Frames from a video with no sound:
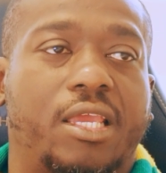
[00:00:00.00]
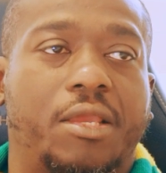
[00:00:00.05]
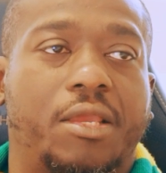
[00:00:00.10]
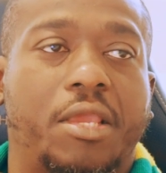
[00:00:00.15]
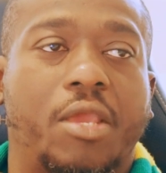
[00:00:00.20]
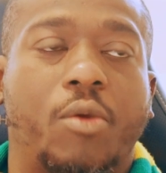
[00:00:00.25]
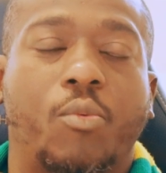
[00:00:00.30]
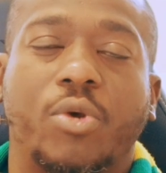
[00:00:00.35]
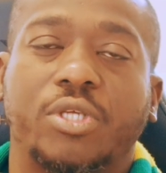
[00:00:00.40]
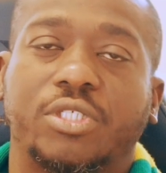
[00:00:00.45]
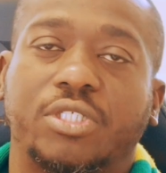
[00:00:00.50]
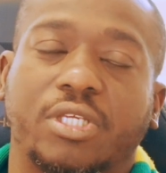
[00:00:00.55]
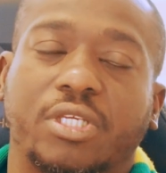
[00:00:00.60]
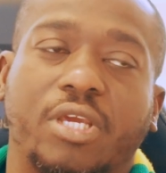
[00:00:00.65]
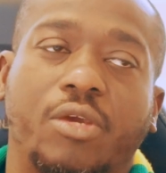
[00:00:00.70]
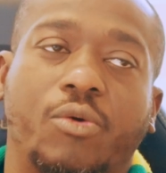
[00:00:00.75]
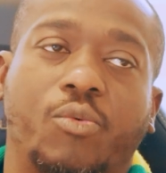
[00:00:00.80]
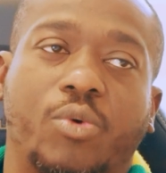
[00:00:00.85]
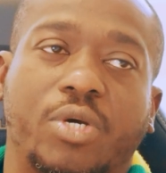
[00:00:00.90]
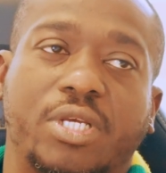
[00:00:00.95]
It
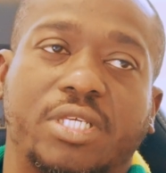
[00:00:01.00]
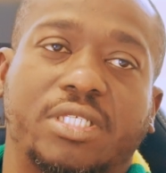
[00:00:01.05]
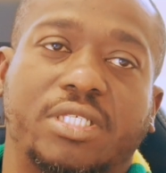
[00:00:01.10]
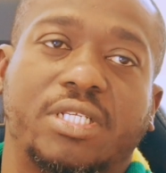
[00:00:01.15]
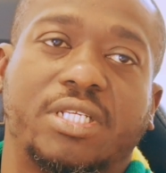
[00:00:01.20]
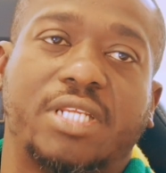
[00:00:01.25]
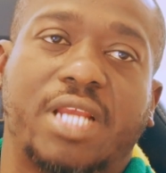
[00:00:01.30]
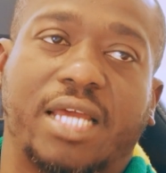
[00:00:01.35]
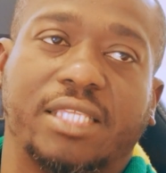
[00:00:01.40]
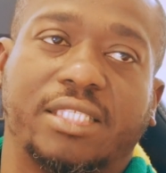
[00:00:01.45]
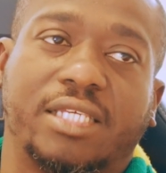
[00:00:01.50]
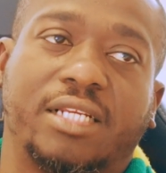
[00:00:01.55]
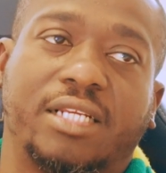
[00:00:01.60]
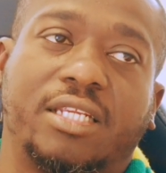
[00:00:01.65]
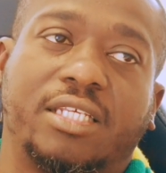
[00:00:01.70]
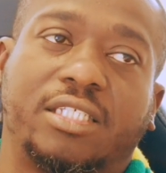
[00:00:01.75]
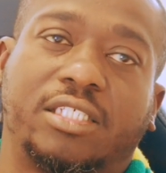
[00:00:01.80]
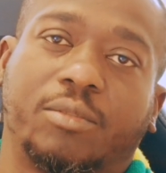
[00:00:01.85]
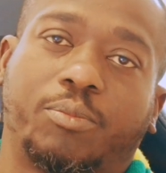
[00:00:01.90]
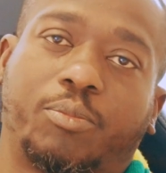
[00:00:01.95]
was not a
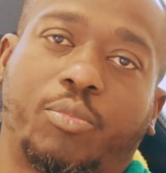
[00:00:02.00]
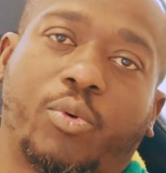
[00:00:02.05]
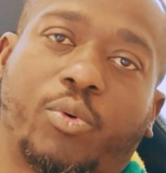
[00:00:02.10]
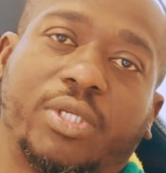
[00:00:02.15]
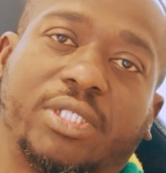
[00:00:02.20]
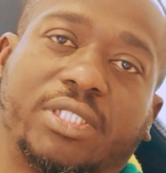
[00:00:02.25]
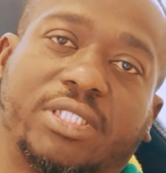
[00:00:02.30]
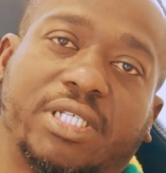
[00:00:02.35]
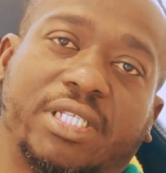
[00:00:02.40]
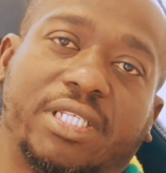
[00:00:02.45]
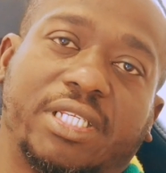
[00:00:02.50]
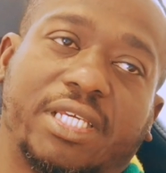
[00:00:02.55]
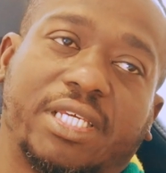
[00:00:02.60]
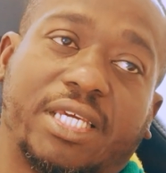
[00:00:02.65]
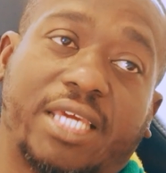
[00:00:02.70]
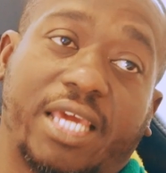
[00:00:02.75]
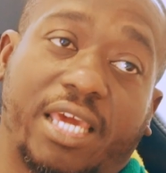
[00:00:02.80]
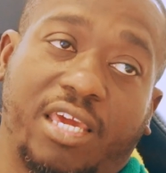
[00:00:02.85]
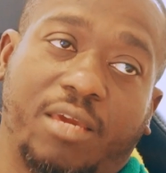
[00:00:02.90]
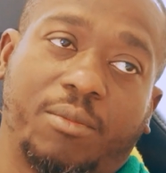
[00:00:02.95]
disappointing
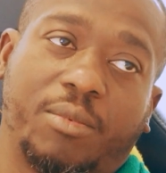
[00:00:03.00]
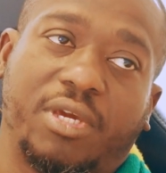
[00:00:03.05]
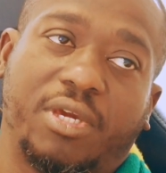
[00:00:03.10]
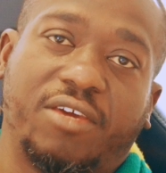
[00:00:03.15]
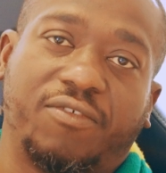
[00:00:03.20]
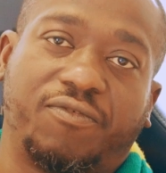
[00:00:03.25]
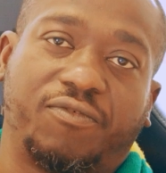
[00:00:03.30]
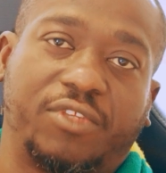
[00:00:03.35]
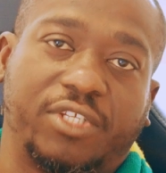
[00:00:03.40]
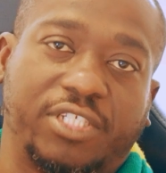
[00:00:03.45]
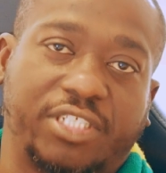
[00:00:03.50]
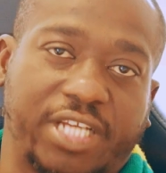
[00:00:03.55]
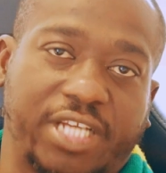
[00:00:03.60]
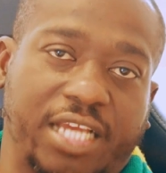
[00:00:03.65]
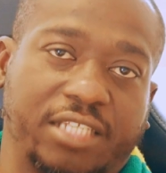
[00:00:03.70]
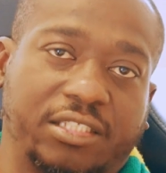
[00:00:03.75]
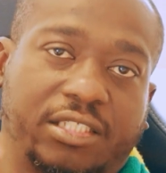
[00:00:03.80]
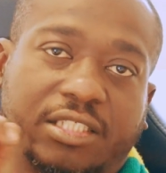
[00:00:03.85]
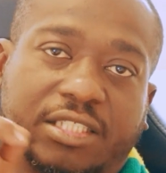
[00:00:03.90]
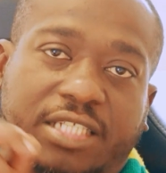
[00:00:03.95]
game if the
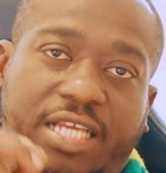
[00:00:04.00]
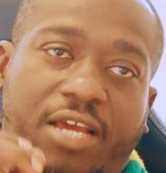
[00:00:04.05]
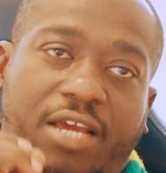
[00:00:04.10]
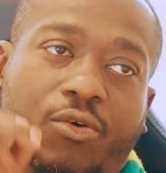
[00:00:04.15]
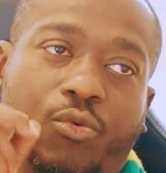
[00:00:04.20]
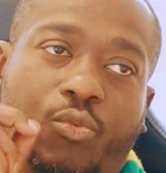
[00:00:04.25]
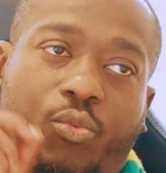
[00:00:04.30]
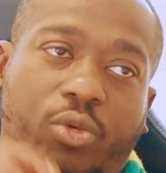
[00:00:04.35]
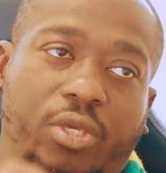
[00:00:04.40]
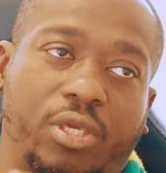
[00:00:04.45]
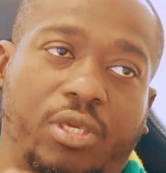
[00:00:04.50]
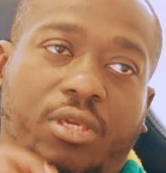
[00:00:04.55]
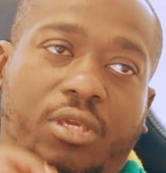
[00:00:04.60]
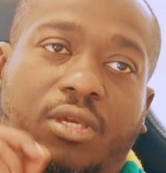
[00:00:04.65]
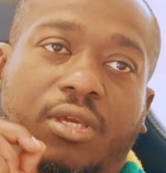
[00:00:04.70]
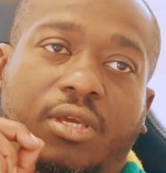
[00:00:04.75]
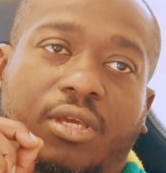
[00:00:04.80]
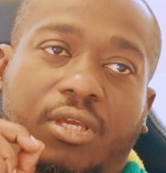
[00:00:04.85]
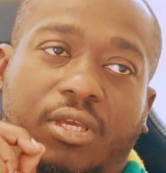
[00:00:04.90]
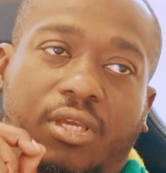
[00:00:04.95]
chances that
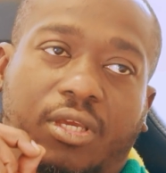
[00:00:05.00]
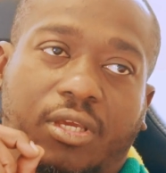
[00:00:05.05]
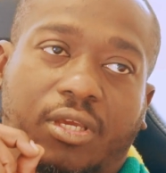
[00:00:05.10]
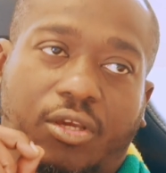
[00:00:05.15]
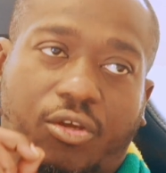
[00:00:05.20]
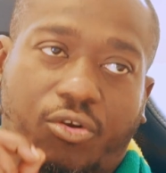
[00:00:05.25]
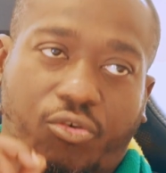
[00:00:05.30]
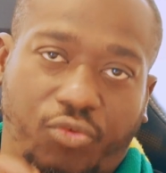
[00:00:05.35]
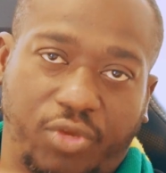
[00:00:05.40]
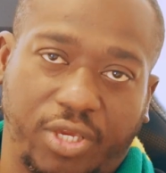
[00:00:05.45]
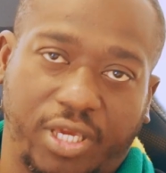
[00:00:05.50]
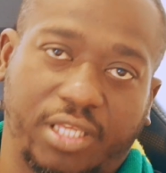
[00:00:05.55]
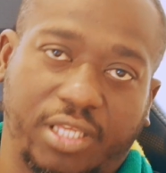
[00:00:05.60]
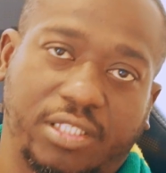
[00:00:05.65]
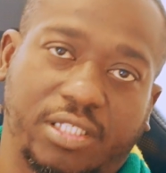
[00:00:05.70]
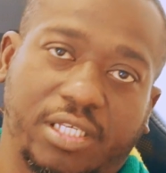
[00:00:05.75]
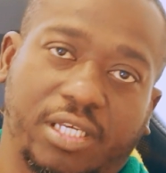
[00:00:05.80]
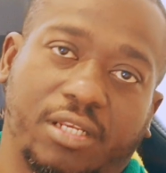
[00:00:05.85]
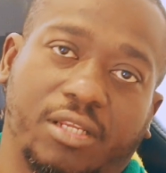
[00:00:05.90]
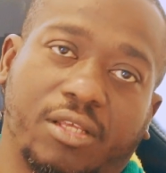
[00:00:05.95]
we
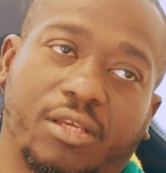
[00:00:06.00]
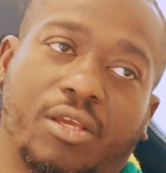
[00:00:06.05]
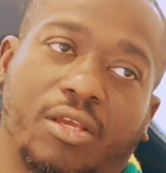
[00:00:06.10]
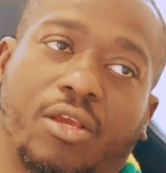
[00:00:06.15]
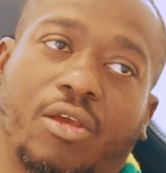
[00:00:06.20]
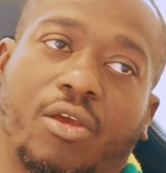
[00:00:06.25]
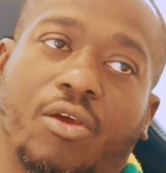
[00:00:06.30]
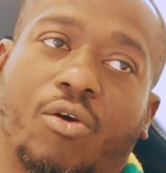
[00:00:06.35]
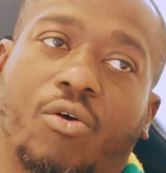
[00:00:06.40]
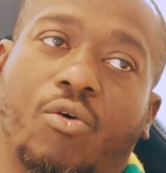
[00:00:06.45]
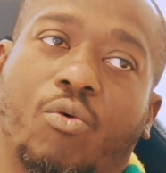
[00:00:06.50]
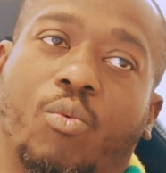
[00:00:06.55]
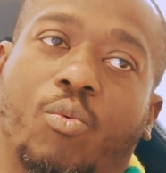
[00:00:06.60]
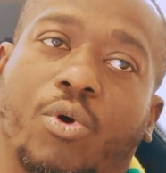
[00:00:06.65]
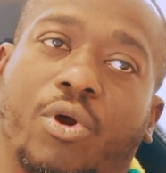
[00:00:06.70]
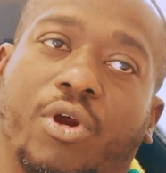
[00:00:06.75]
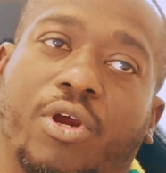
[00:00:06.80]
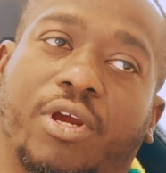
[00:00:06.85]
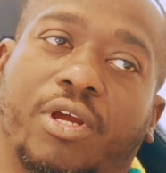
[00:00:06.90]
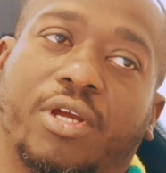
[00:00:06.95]
created
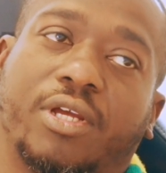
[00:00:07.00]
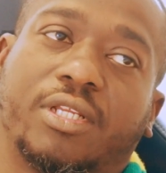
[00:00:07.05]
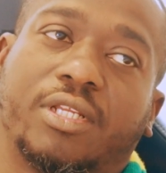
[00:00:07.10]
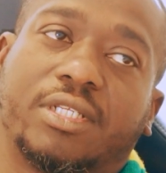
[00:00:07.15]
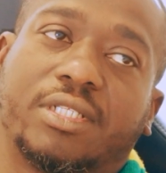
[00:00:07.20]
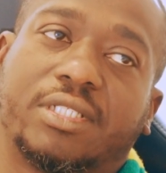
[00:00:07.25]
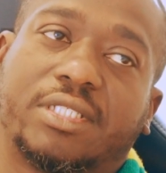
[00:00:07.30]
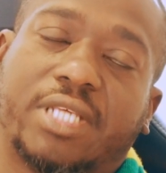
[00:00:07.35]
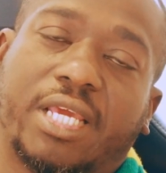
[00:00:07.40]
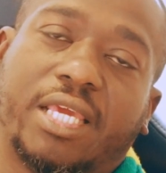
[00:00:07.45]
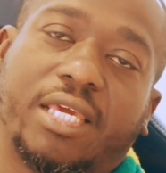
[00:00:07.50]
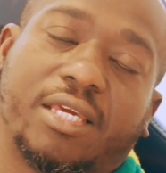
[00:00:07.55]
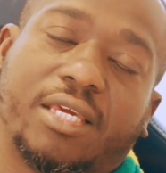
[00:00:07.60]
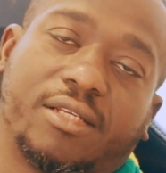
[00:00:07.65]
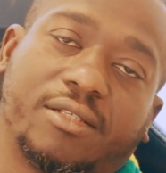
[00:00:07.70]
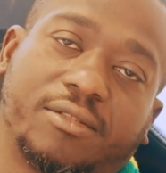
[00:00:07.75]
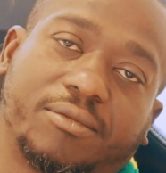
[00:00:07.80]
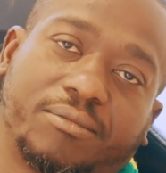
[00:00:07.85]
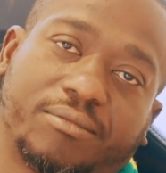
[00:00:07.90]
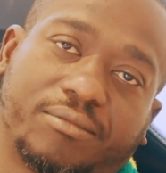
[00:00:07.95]
were taken.